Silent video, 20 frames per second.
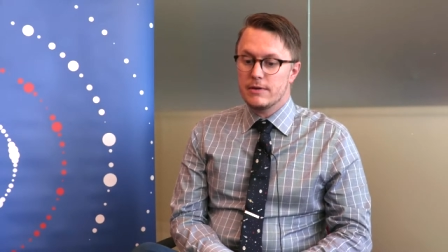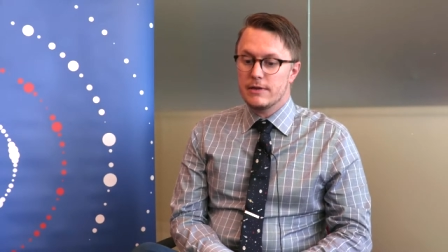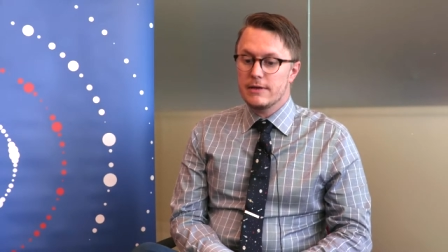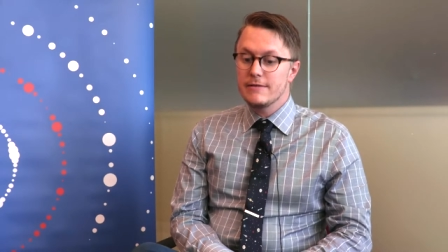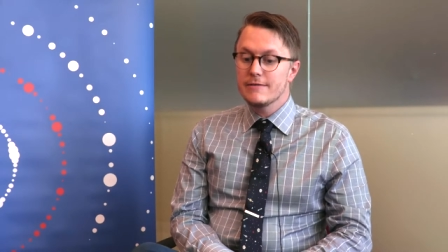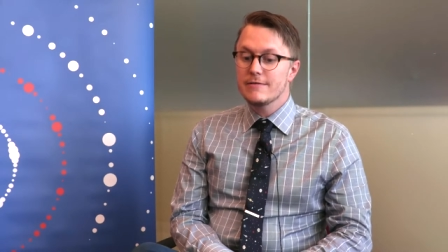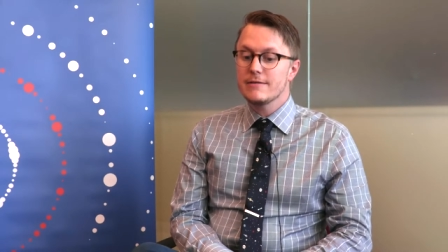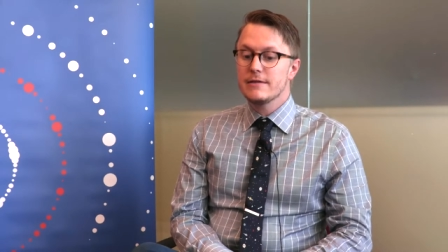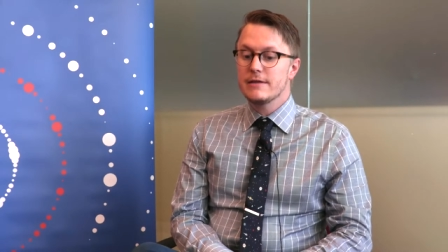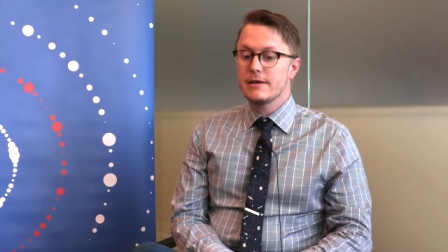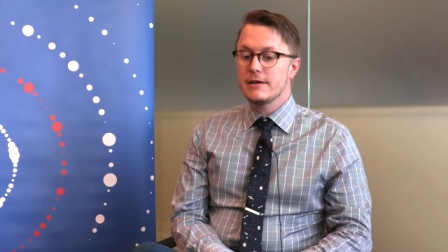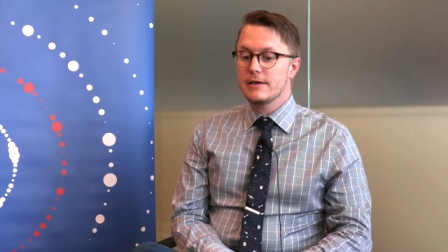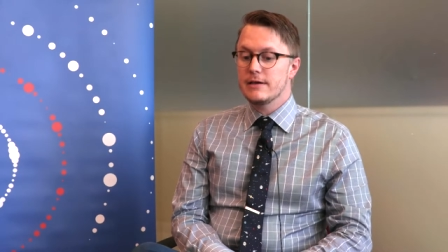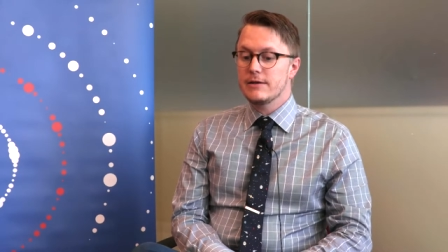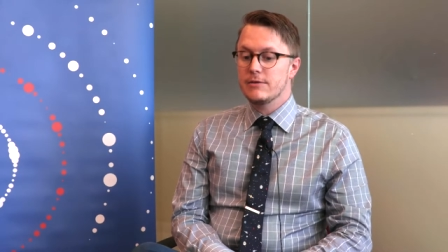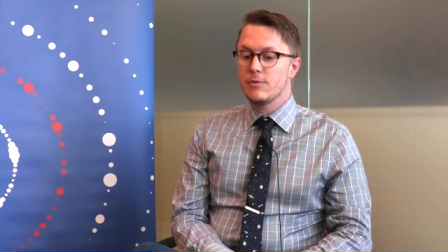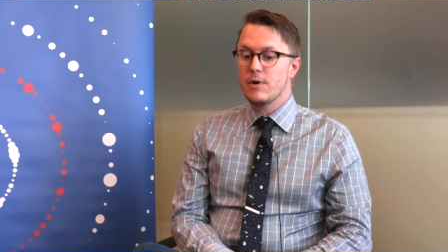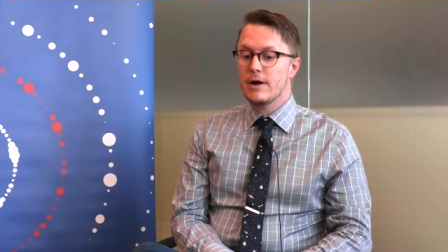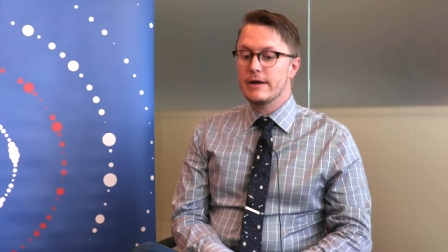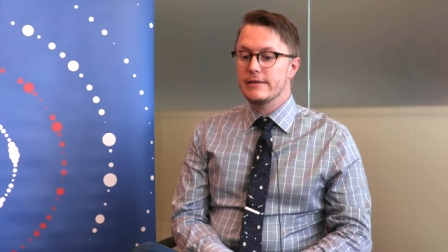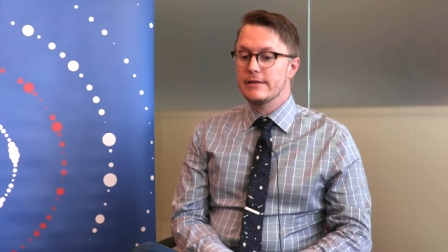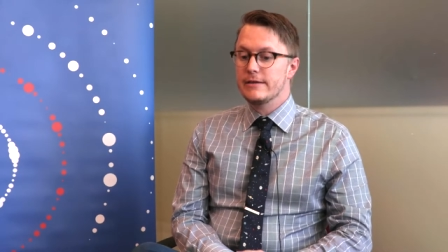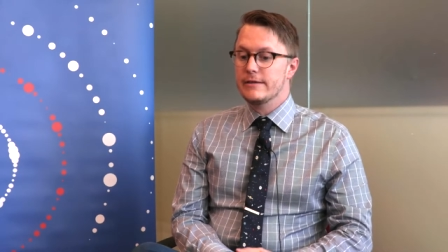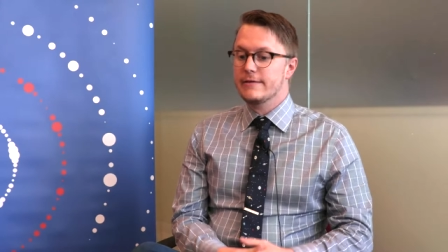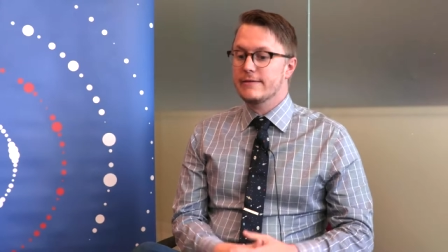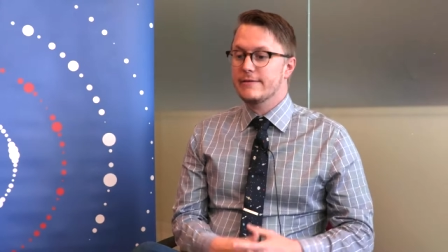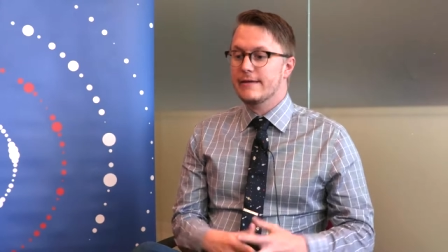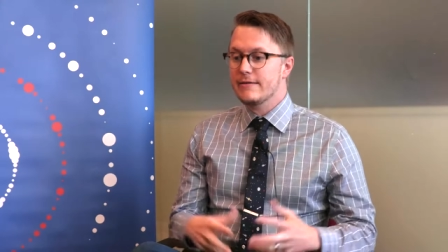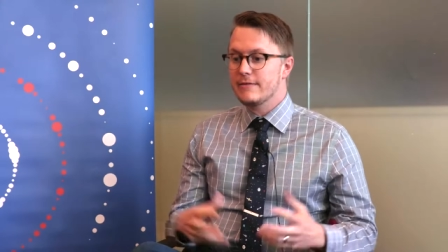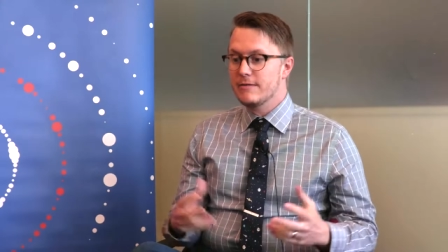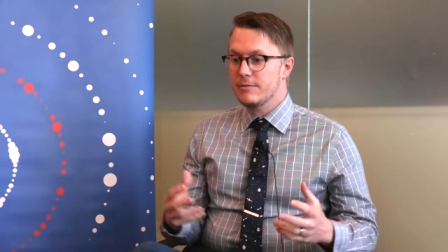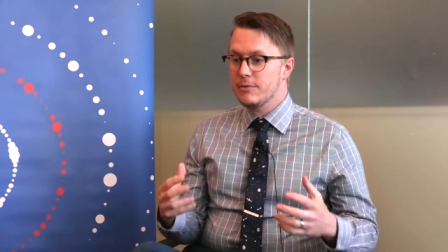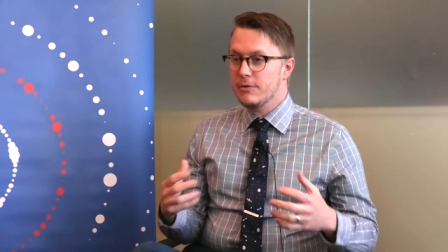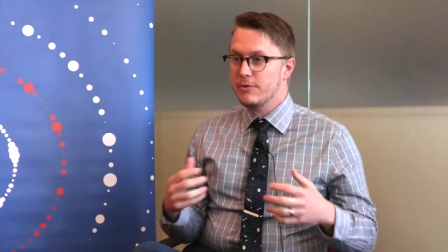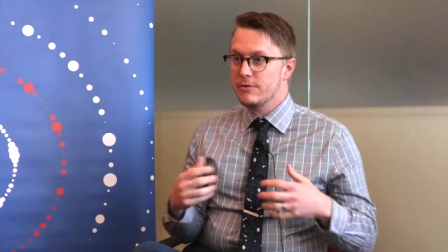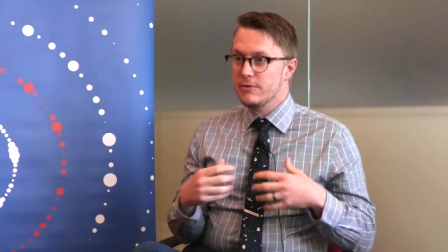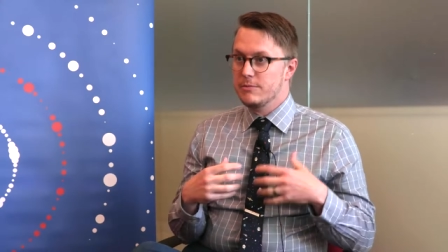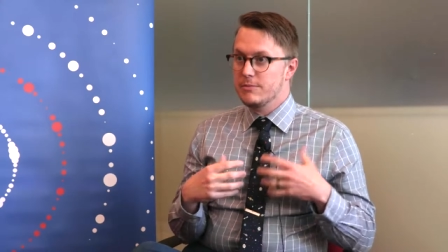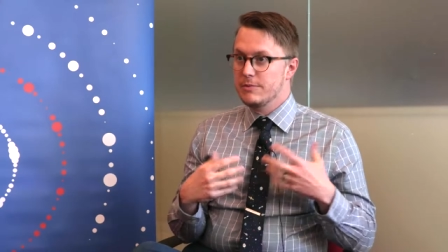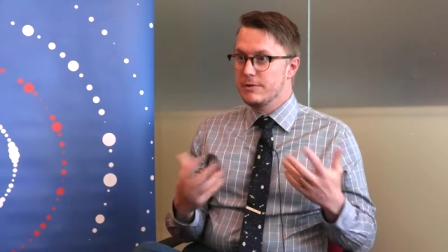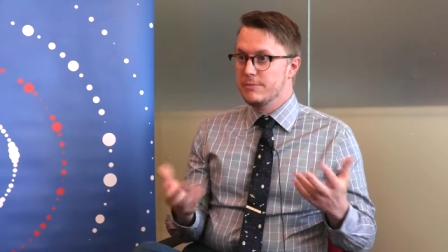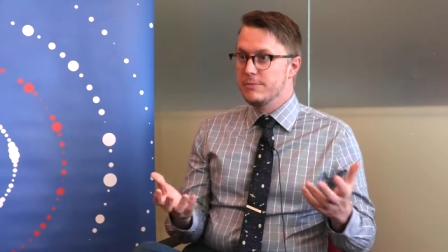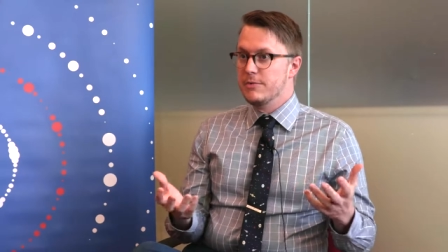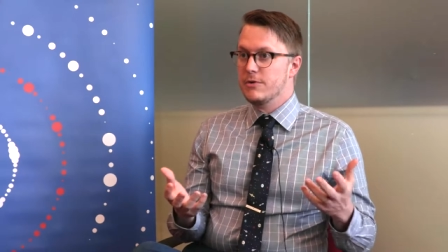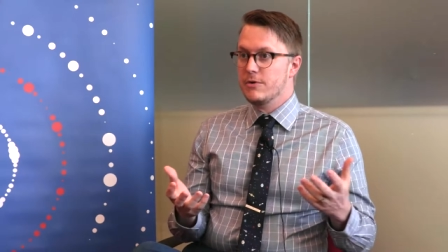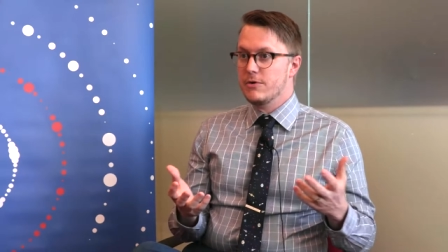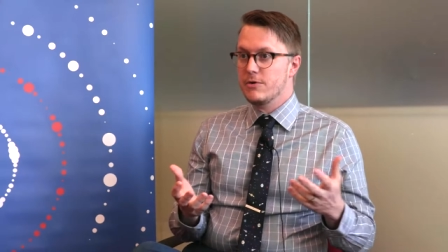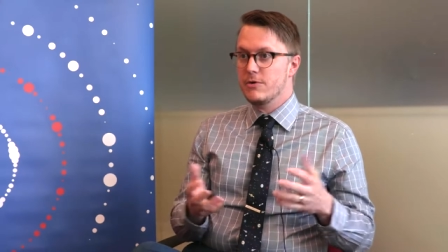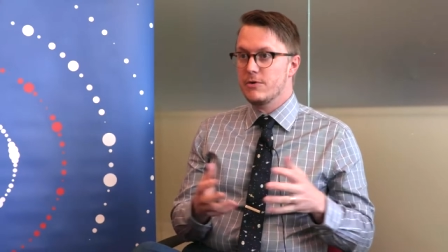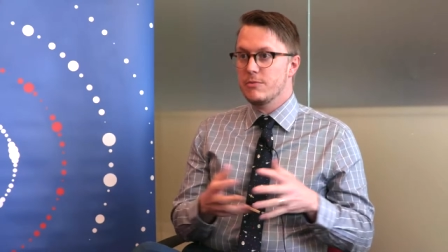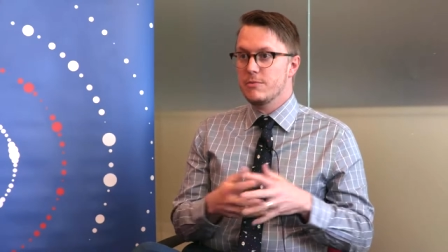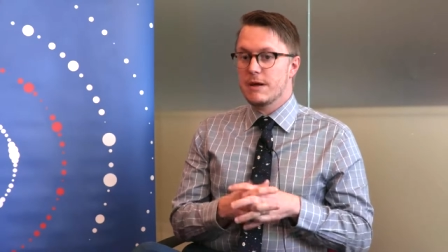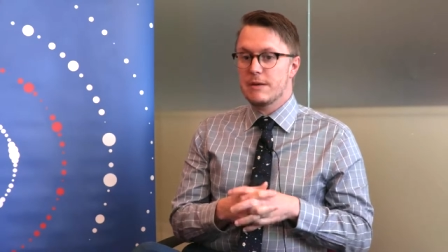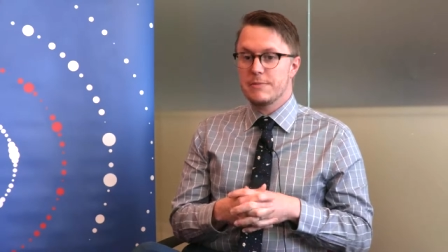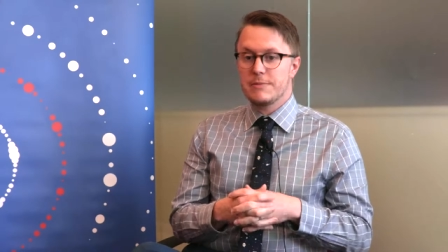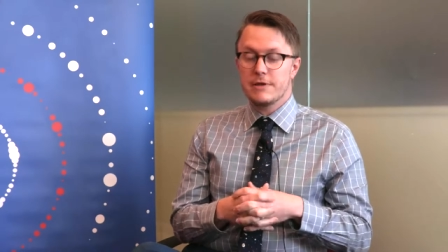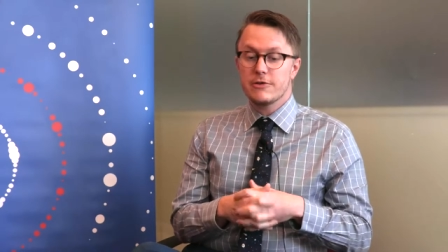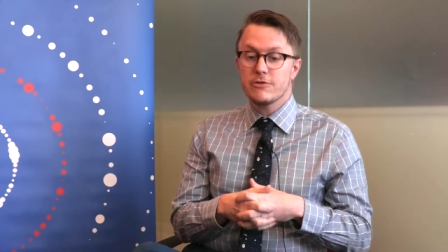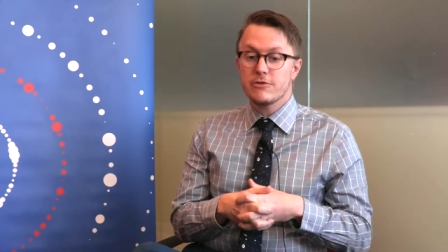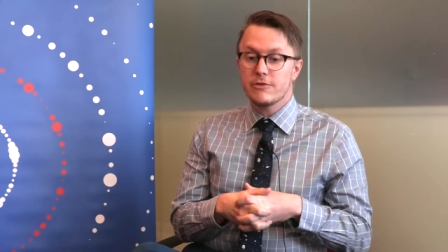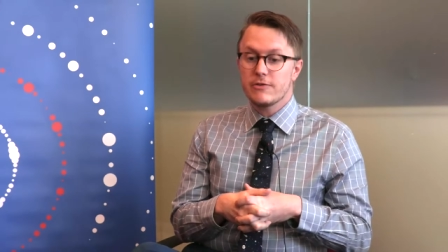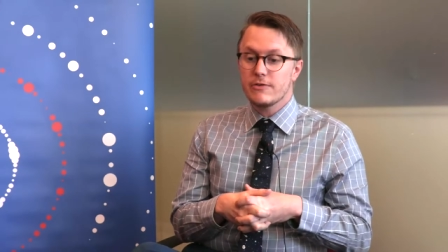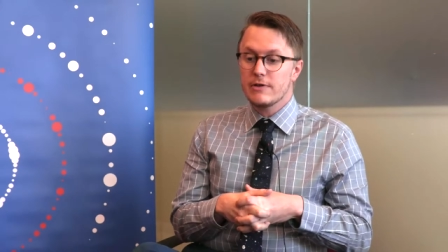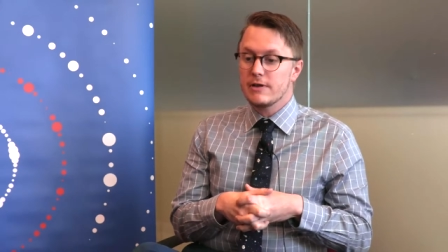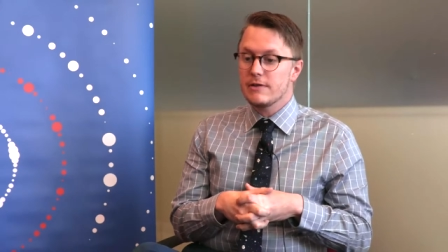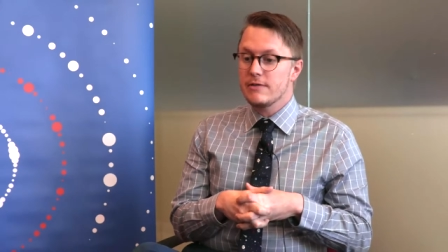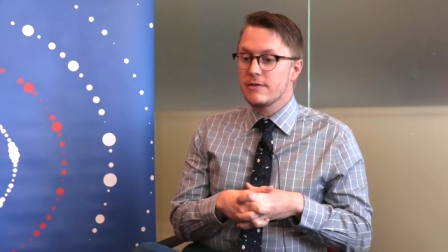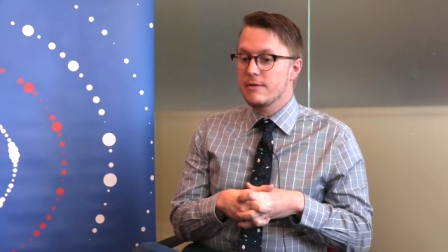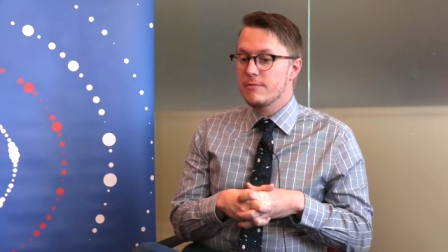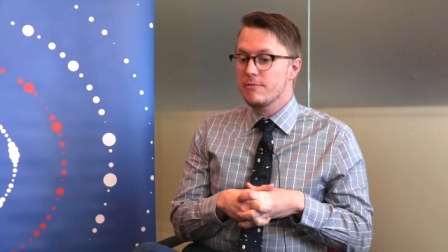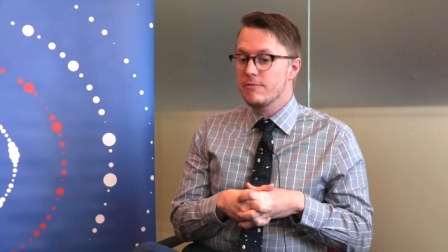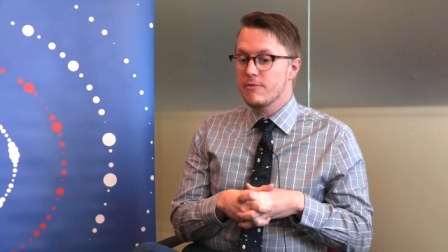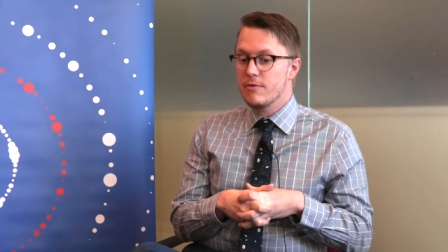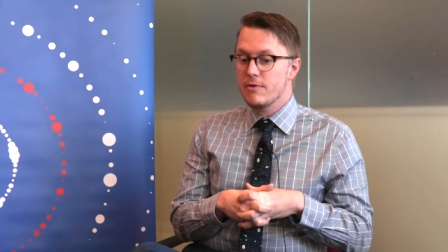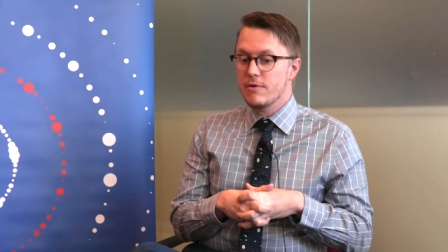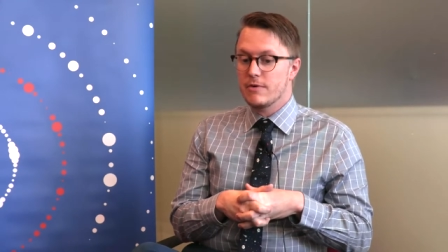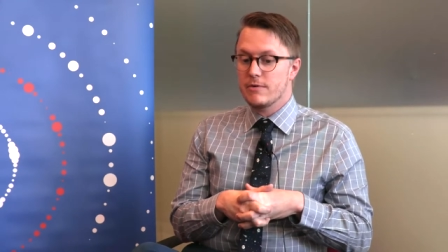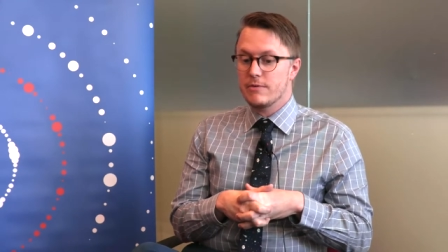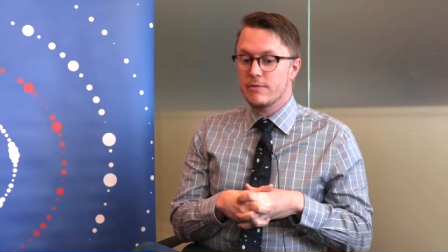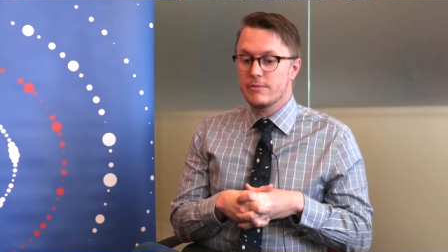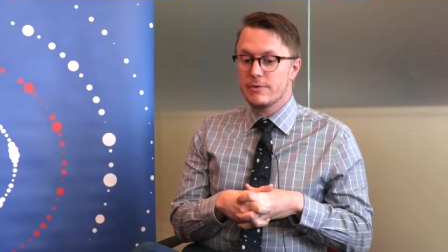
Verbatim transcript: easily and widely accessible to people who might be interested in them for